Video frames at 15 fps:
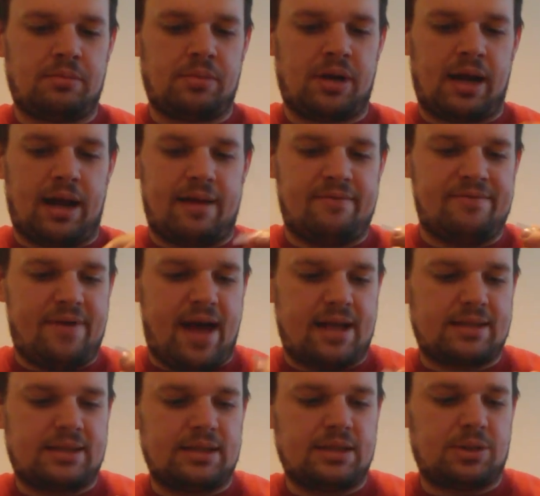but I am
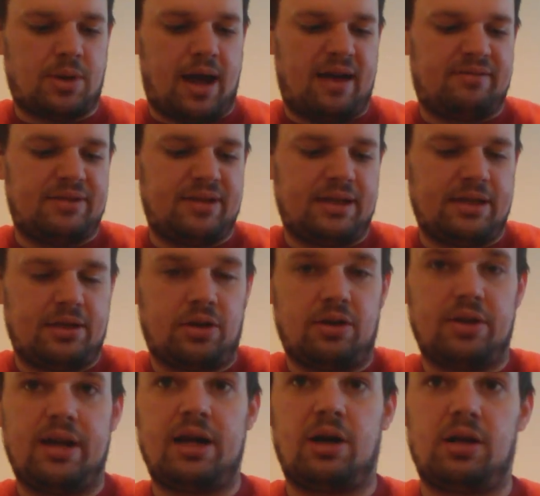fasted, so I haven't eaten
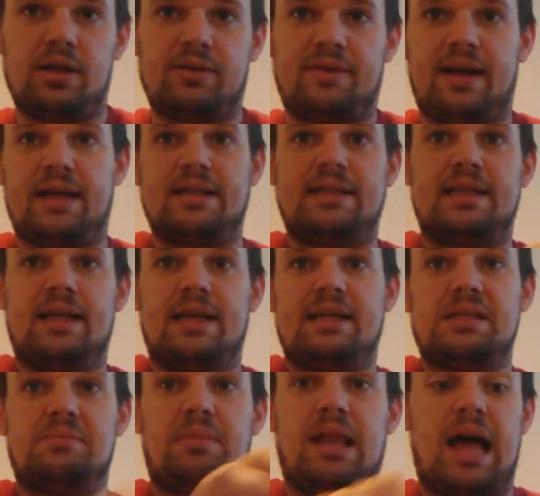all day. All I've had today
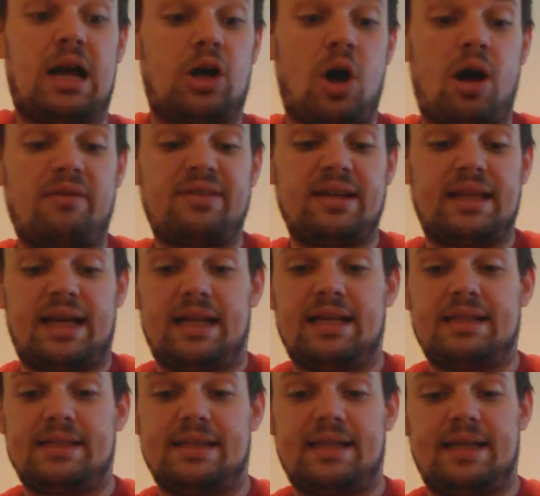is black coffee. That
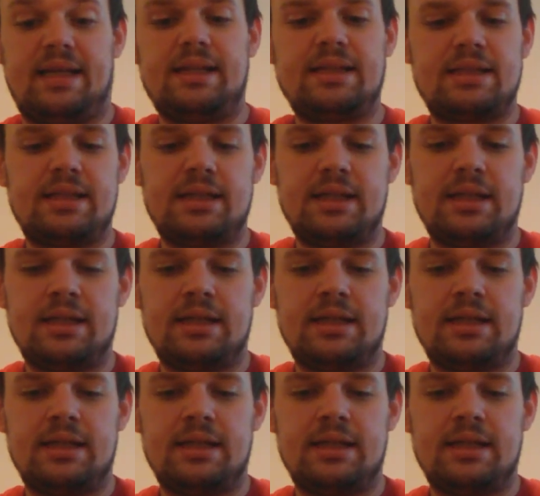is it.